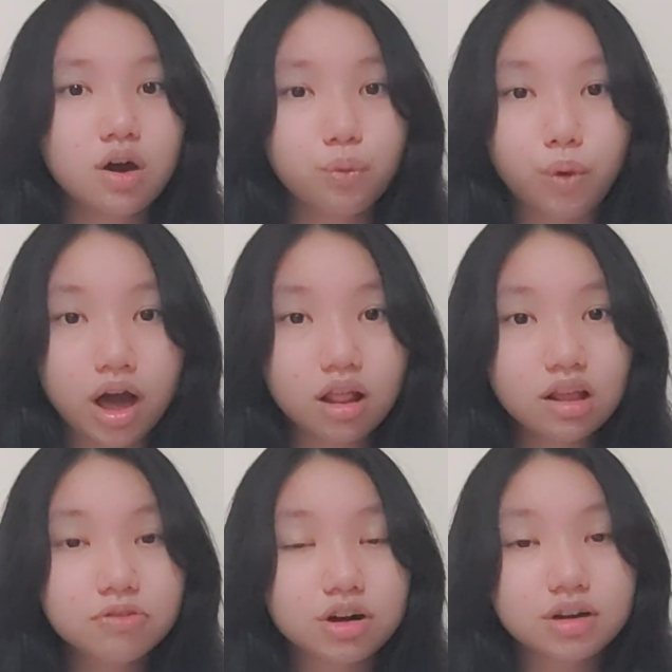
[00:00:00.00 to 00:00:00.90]
Well,
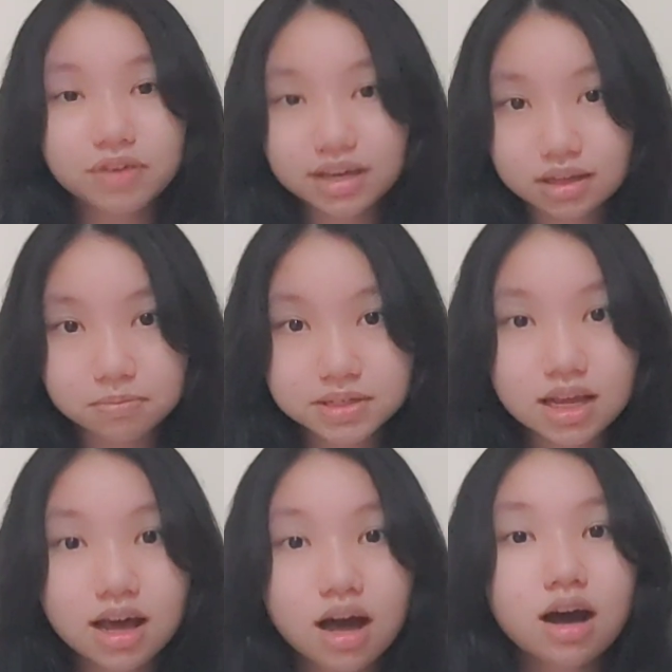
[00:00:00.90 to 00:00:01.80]
for the victims,
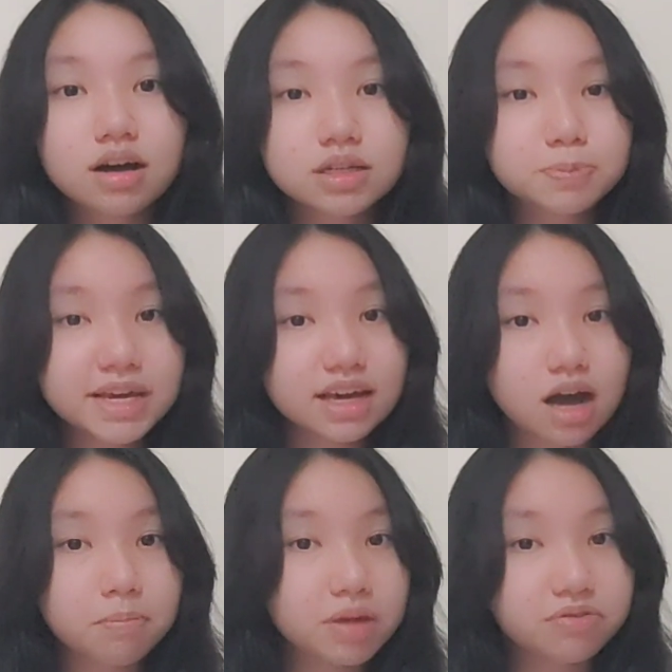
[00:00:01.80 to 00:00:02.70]
speaking
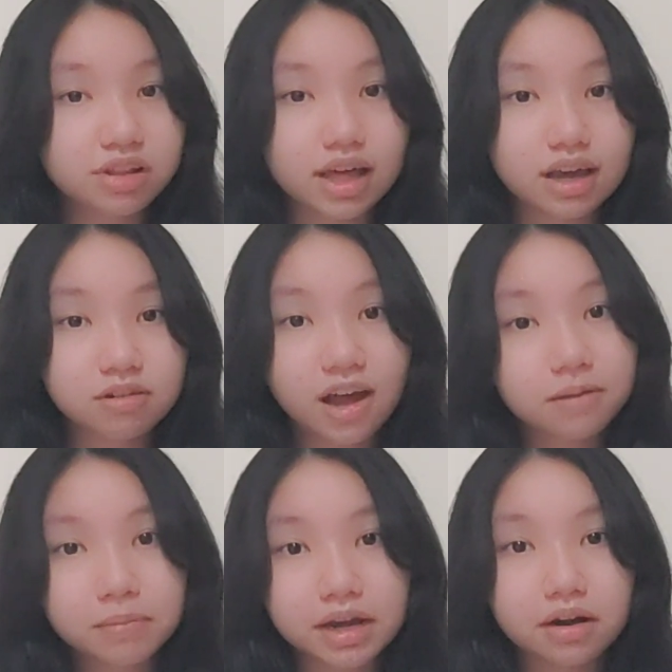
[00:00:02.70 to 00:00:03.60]
up may feel like a
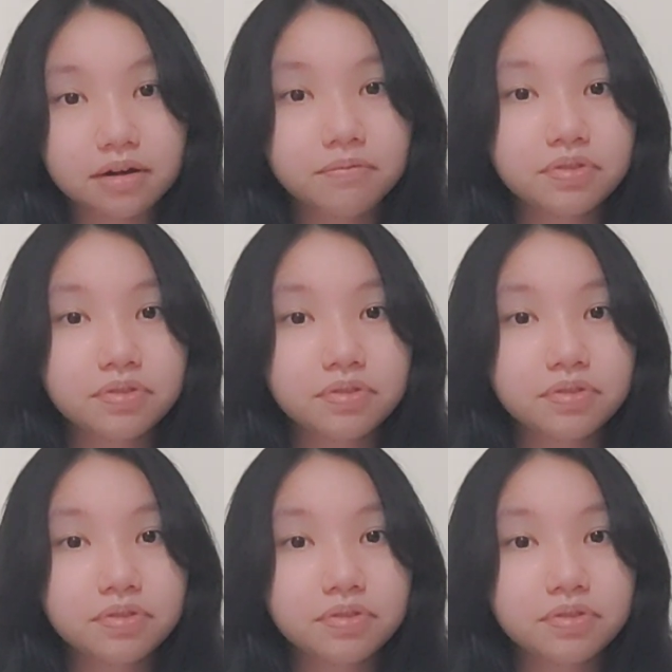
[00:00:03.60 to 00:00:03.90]
nightmare.